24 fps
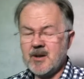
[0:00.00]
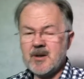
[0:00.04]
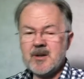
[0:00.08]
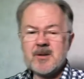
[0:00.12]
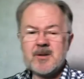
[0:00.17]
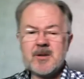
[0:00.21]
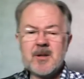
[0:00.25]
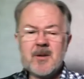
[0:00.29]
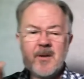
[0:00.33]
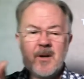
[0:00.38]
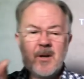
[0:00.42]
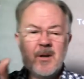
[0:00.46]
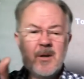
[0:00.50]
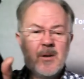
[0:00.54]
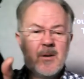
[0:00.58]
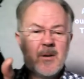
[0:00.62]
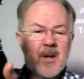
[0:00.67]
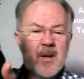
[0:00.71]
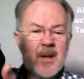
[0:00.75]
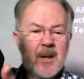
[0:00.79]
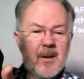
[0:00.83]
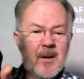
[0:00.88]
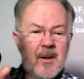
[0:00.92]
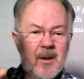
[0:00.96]
so that you
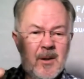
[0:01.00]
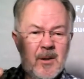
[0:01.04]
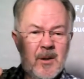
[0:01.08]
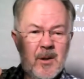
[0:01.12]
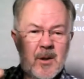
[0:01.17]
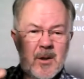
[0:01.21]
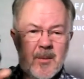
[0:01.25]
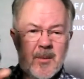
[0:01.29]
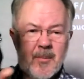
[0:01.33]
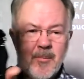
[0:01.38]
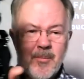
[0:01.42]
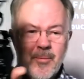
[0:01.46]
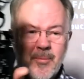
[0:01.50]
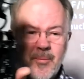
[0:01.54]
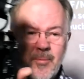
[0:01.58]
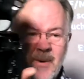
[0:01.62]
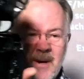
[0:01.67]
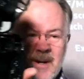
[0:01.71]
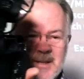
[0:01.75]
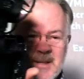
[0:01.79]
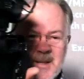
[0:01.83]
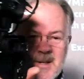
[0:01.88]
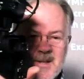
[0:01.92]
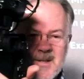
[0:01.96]
can
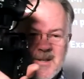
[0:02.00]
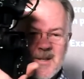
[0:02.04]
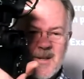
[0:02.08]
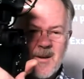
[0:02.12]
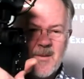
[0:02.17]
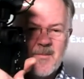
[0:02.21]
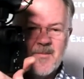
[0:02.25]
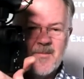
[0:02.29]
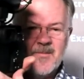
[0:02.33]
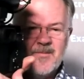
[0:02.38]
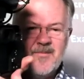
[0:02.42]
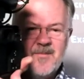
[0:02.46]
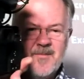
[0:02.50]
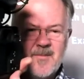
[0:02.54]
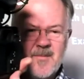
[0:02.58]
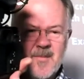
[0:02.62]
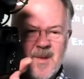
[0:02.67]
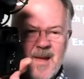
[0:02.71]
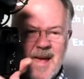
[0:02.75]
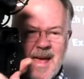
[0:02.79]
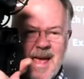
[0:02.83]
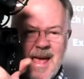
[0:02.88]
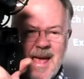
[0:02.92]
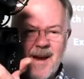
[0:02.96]
press
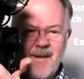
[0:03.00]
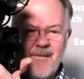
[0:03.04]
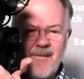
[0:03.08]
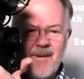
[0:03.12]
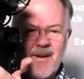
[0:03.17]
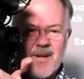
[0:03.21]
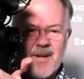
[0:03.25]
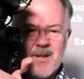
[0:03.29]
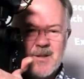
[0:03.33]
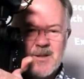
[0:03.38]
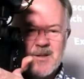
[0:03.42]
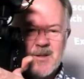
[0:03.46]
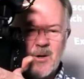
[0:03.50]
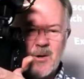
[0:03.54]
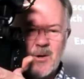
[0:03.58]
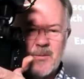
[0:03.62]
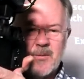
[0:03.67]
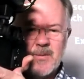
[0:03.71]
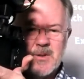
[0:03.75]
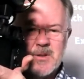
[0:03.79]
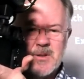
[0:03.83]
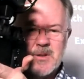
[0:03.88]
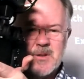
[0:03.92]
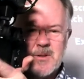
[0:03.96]
areas on
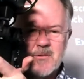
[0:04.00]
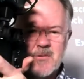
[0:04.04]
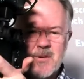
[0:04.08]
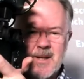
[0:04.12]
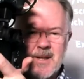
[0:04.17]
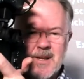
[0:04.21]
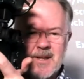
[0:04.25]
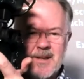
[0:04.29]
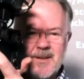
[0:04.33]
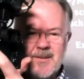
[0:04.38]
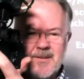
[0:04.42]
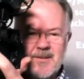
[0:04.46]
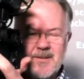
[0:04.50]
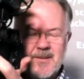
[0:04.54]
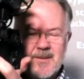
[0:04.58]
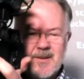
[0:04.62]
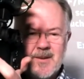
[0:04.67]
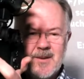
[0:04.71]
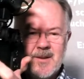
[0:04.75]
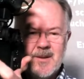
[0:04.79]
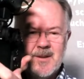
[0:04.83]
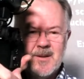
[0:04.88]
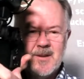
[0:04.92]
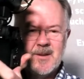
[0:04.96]
the screen
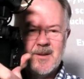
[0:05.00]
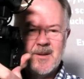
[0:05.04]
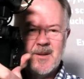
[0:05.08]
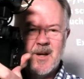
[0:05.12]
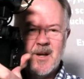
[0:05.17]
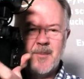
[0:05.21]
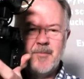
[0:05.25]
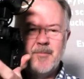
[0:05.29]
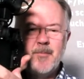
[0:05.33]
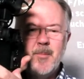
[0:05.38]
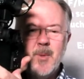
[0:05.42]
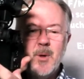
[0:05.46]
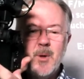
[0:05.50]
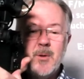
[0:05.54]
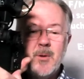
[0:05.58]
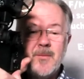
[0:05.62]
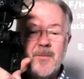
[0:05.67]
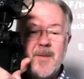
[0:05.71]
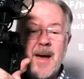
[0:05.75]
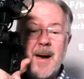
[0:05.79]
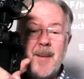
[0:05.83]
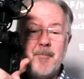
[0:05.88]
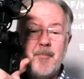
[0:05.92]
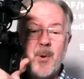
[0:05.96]
and move
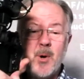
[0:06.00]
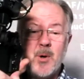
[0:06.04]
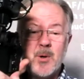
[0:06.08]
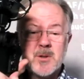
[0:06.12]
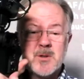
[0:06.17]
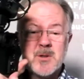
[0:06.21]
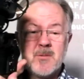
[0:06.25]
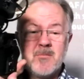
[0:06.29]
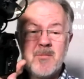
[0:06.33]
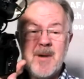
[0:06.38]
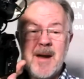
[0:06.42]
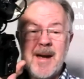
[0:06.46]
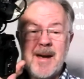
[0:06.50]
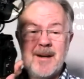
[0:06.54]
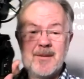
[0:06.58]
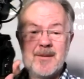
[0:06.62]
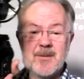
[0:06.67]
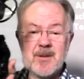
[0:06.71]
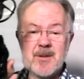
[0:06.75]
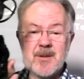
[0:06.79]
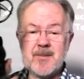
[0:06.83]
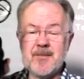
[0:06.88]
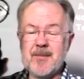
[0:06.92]
that box around.